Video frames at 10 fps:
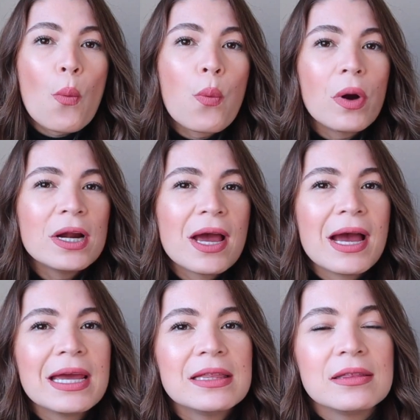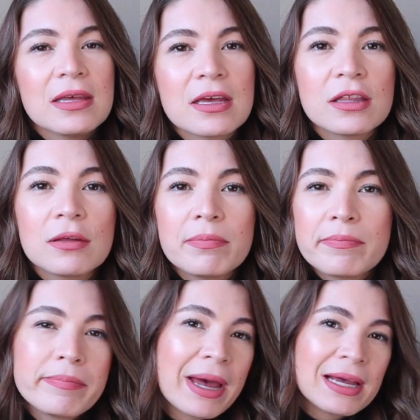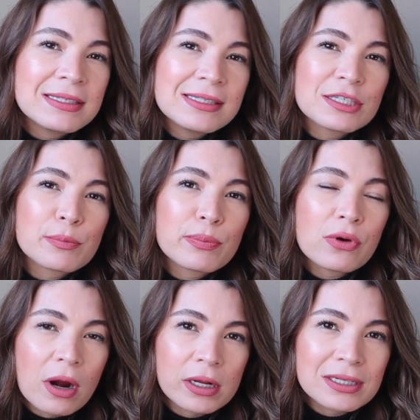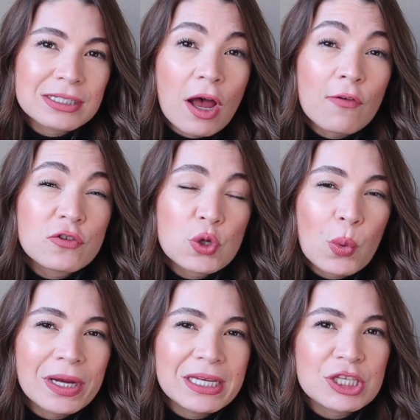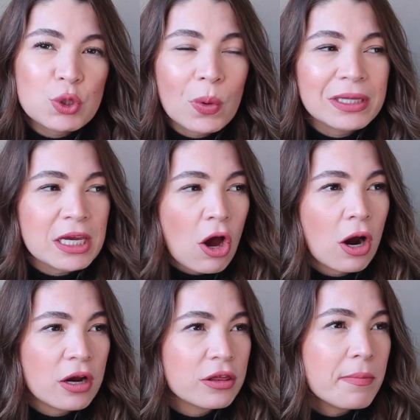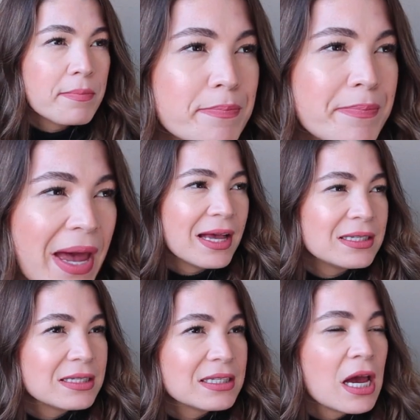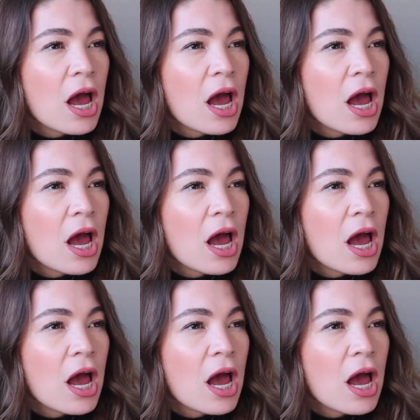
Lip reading: what I think the best products of 2020 are. The best